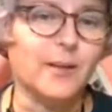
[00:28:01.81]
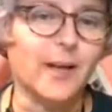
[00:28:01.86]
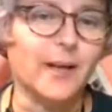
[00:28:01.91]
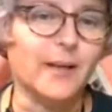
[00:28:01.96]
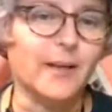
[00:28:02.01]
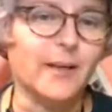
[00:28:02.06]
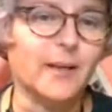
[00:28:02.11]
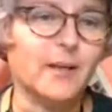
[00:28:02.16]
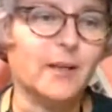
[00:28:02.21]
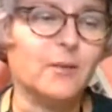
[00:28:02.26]

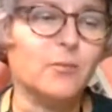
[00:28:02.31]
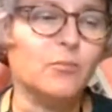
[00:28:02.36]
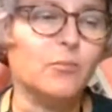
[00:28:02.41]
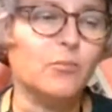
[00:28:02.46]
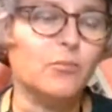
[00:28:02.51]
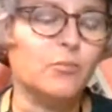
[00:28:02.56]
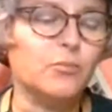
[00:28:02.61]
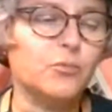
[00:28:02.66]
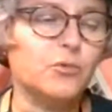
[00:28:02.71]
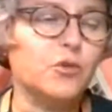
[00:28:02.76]
like
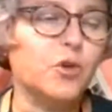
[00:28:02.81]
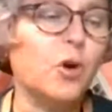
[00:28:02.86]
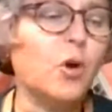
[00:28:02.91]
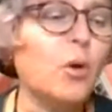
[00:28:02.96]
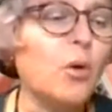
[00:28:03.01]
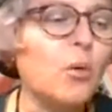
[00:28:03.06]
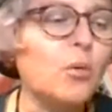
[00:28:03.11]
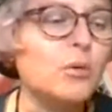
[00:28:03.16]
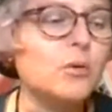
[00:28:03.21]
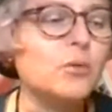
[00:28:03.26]

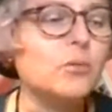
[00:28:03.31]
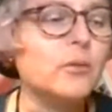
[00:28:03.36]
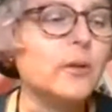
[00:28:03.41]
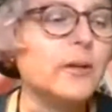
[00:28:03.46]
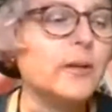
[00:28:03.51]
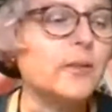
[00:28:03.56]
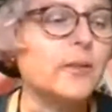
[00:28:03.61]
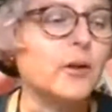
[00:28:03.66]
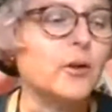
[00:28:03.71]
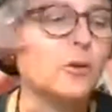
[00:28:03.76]

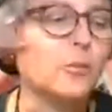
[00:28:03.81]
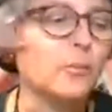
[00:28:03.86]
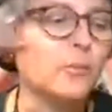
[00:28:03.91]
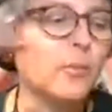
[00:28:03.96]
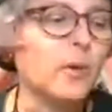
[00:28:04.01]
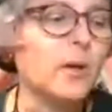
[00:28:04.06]
totally, they're,